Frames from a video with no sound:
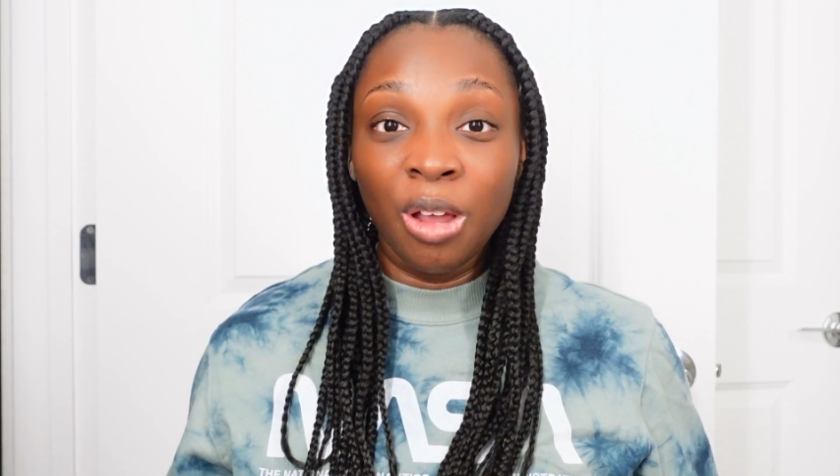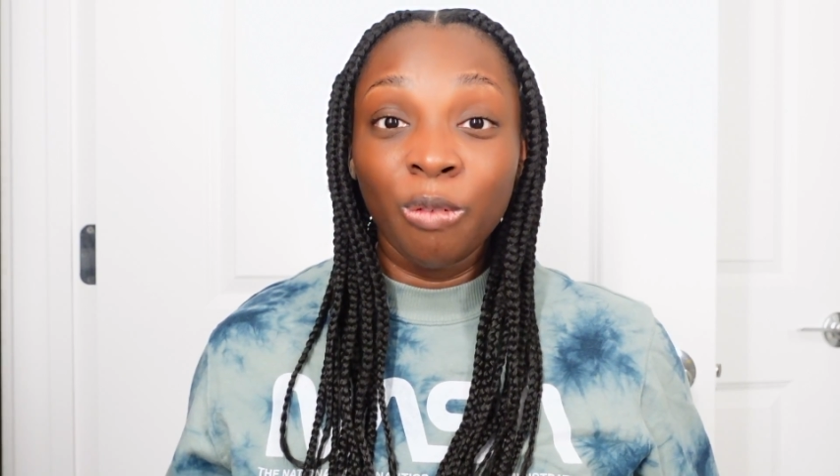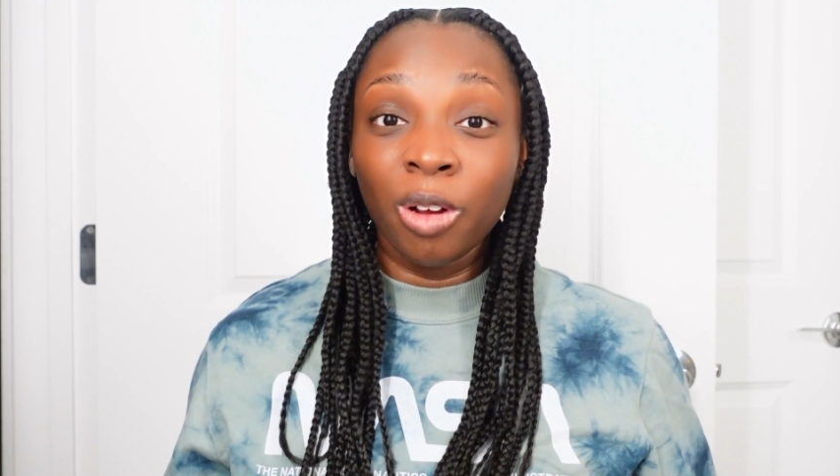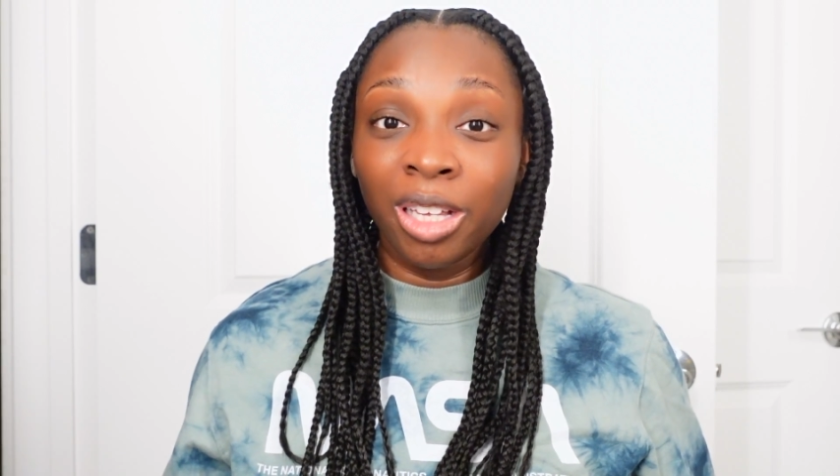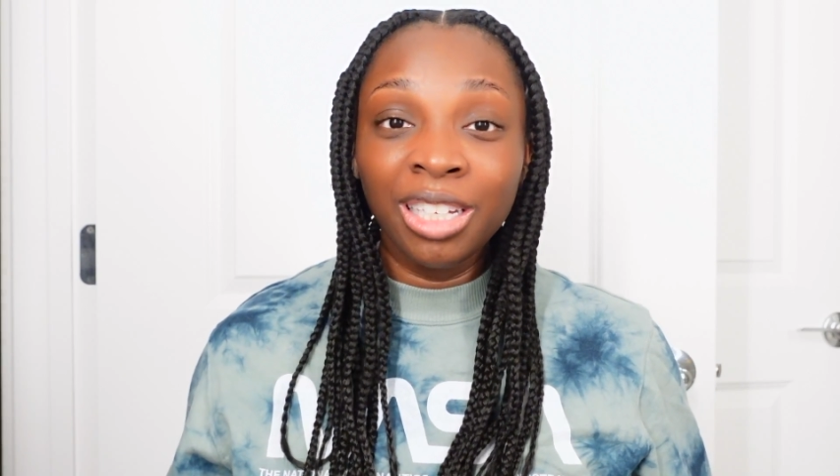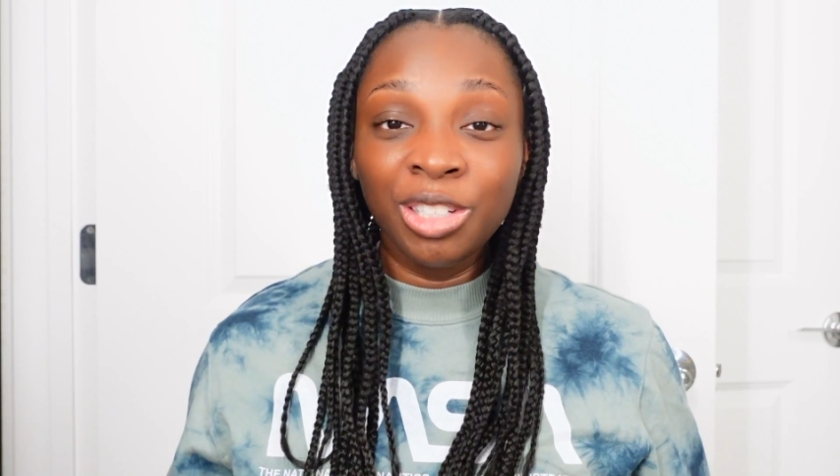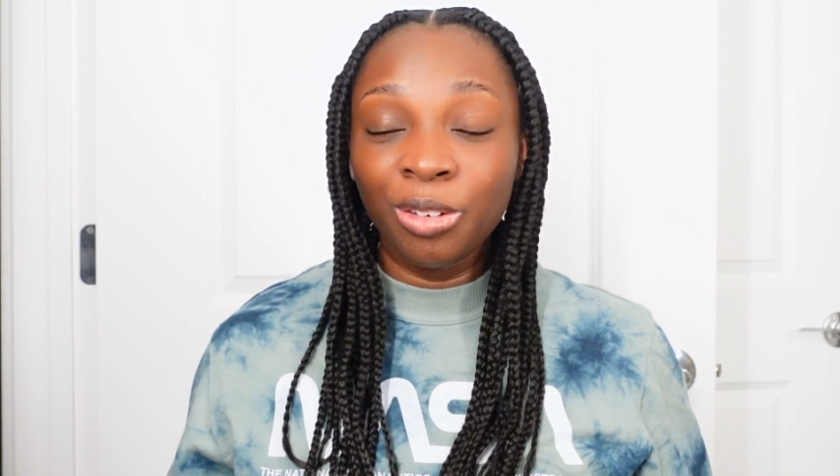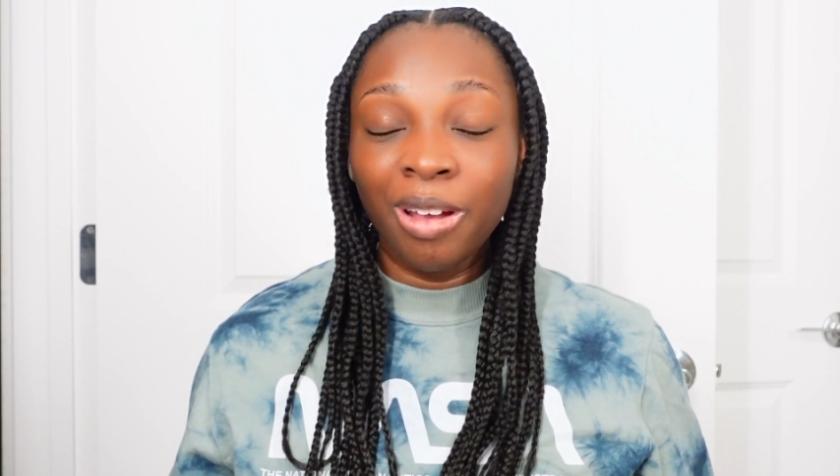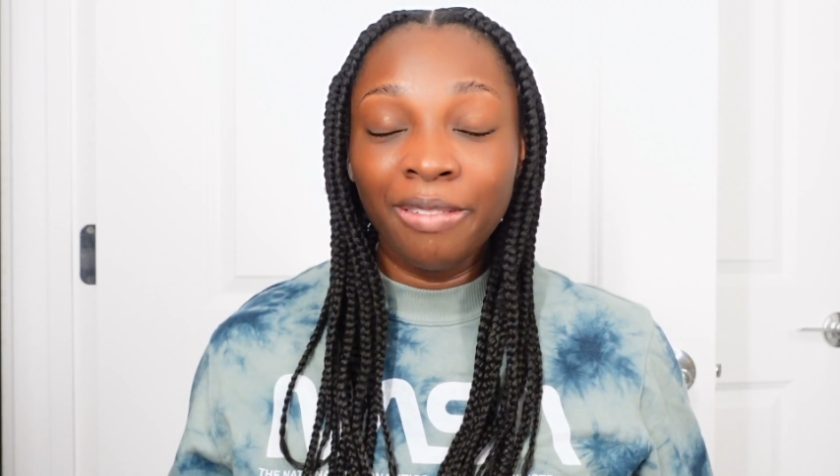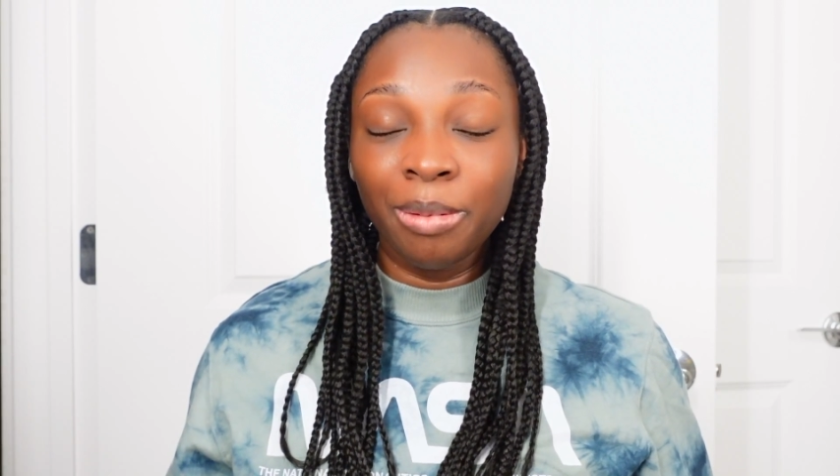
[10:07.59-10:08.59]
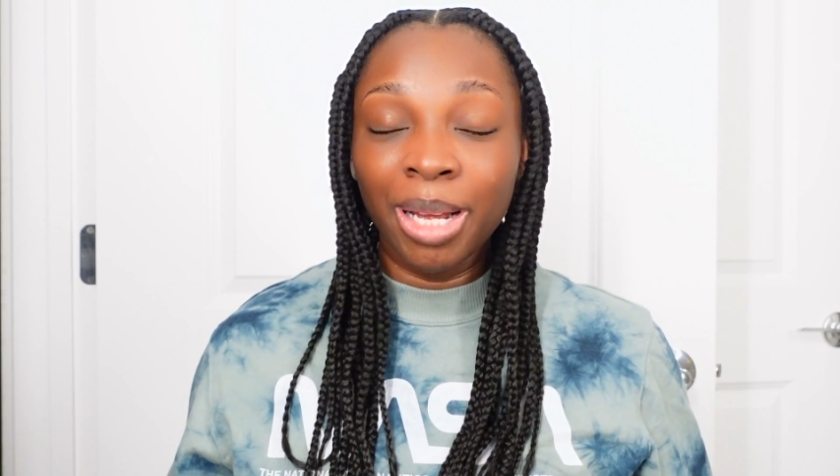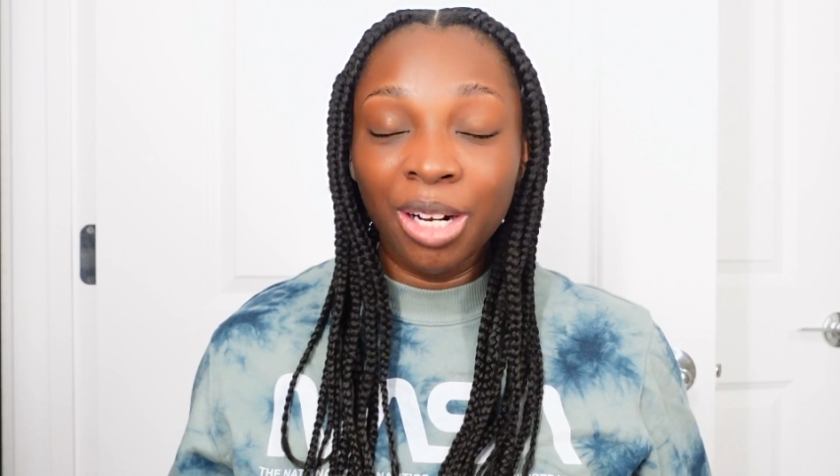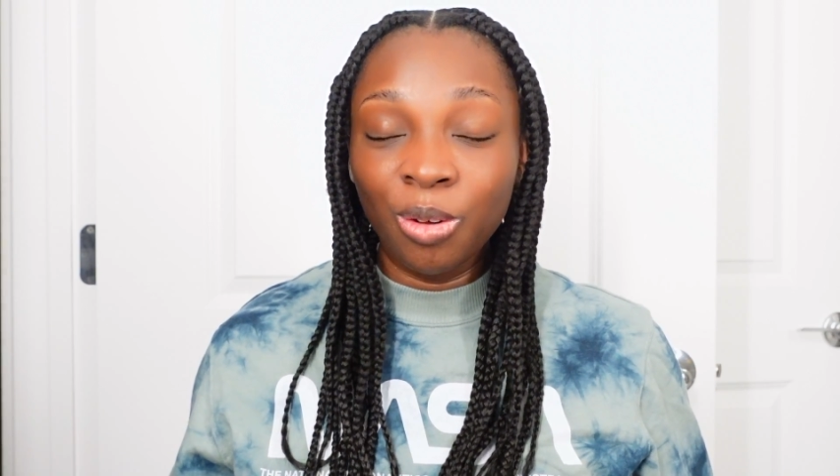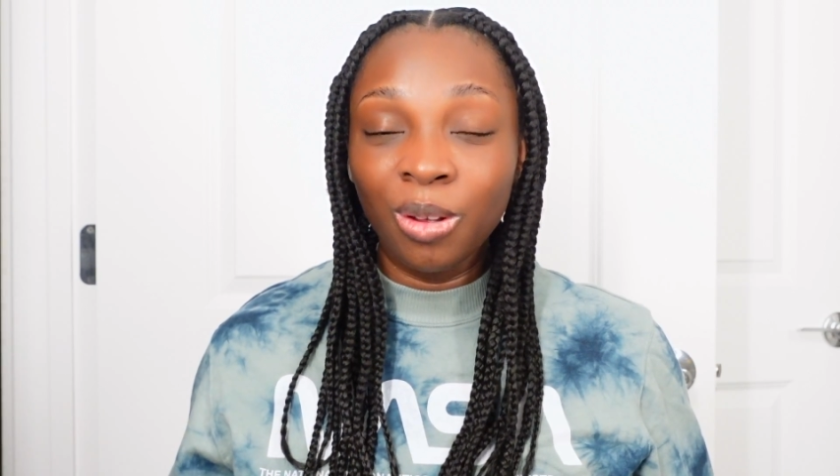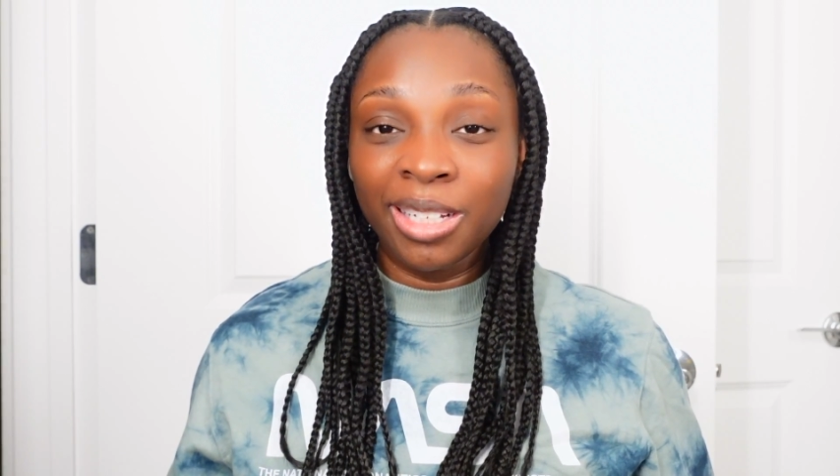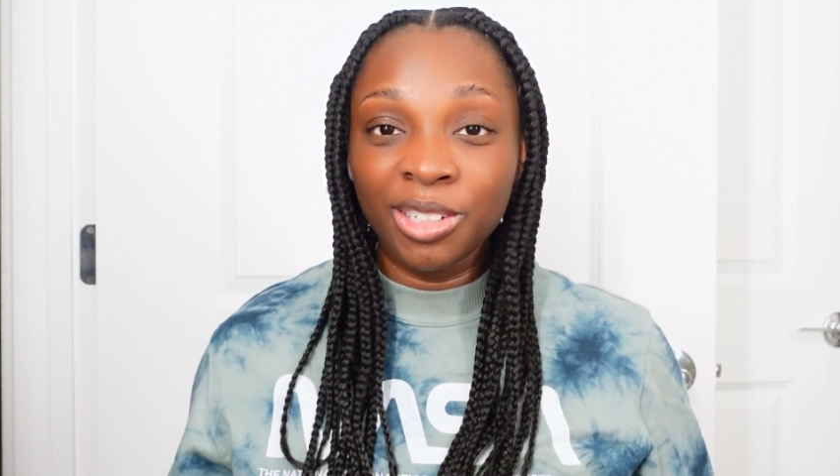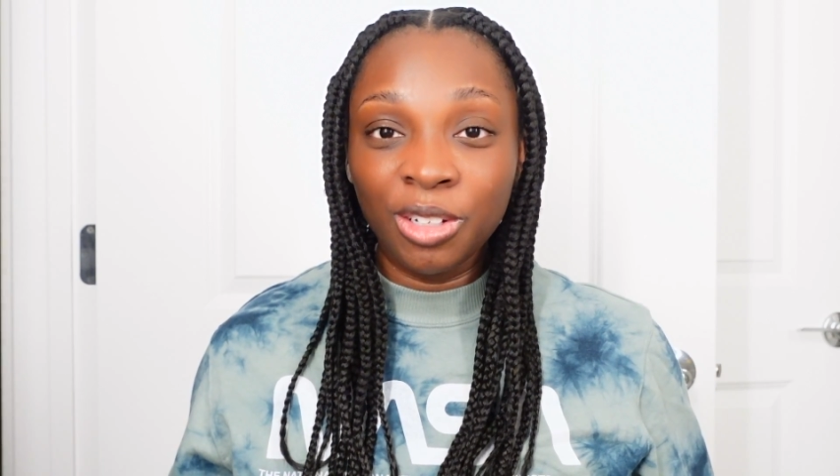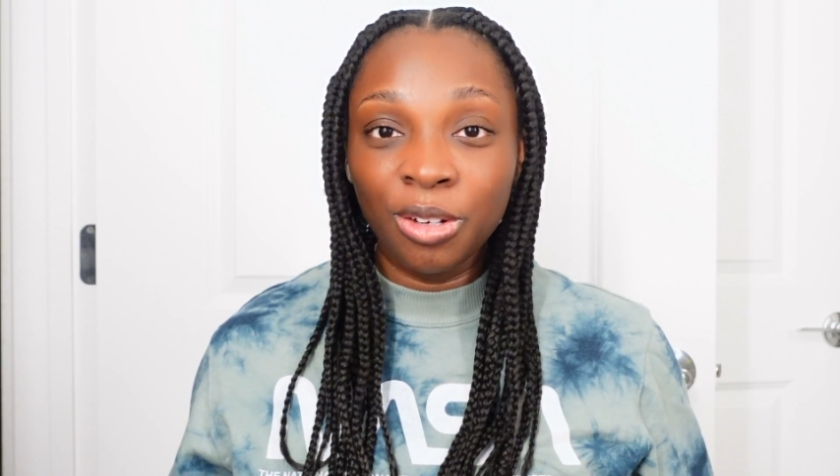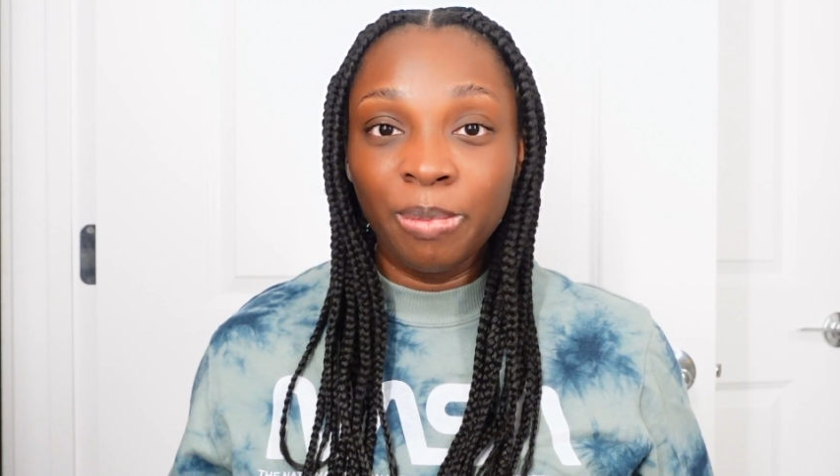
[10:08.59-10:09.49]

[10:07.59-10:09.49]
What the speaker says: really do have a medical issue,